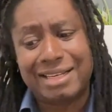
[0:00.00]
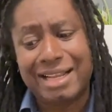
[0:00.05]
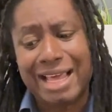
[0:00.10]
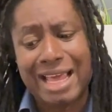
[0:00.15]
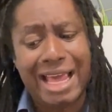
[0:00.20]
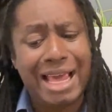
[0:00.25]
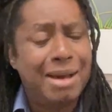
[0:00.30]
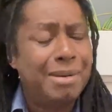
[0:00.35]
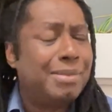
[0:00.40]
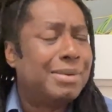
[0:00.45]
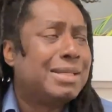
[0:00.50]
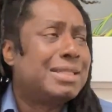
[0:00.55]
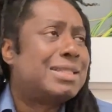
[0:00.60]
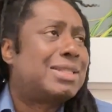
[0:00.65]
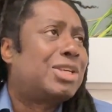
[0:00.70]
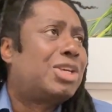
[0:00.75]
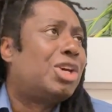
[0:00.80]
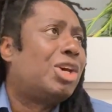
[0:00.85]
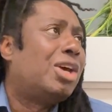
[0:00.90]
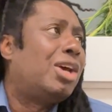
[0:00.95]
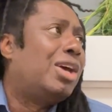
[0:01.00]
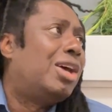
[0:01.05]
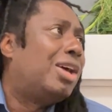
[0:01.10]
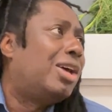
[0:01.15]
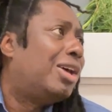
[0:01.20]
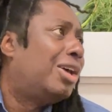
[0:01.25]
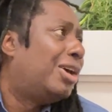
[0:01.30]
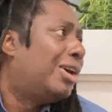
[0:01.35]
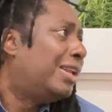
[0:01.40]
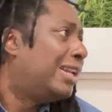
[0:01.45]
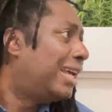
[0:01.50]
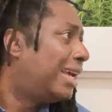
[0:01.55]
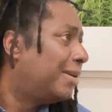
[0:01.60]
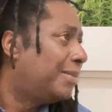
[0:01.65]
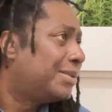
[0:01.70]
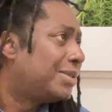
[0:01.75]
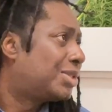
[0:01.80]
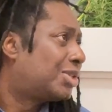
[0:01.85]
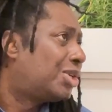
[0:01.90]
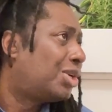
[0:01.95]
It was good. It
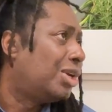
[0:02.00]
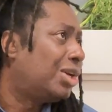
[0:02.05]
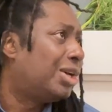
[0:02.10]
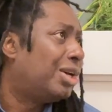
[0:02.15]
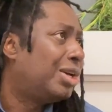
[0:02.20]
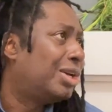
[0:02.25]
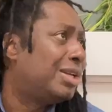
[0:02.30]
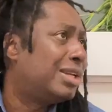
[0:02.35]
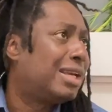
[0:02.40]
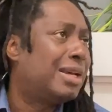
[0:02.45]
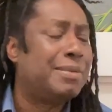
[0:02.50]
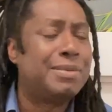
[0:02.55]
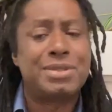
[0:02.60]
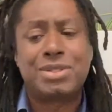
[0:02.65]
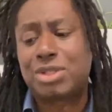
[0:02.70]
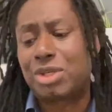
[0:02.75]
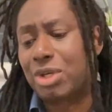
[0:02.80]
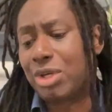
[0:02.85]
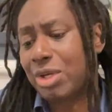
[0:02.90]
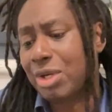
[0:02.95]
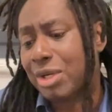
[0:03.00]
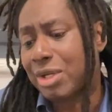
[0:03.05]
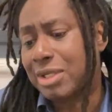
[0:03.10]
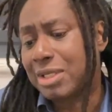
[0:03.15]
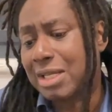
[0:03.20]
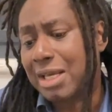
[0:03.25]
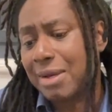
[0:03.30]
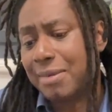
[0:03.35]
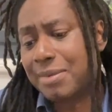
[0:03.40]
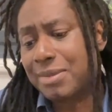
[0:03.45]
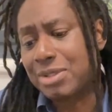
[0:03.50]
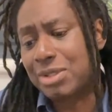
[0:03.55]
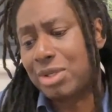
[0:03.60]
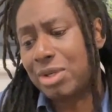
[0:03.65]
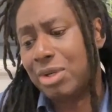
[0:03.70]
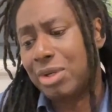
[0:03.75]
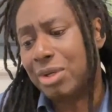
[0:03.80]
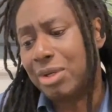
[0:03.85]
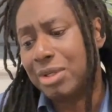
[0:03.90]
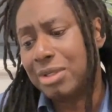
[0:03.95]
was good. It was good. It was
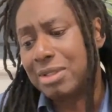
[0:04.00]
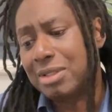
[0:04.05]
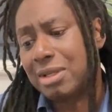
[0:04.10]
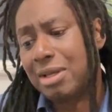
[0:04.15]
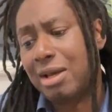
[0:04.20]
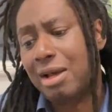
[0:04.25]
good.